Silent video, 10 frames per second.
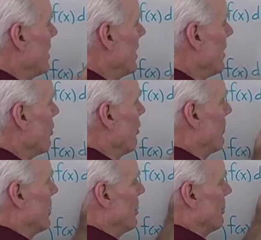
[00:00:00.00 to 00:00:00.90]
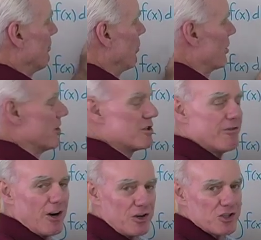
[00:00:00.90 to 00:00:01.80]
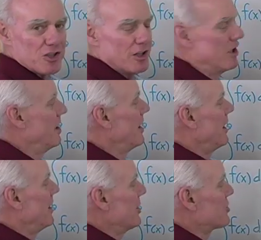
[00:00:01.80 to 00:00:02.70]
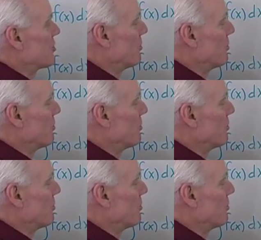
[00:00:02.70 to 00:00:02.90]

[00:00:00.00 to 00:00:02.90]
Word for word: get over here for this function, its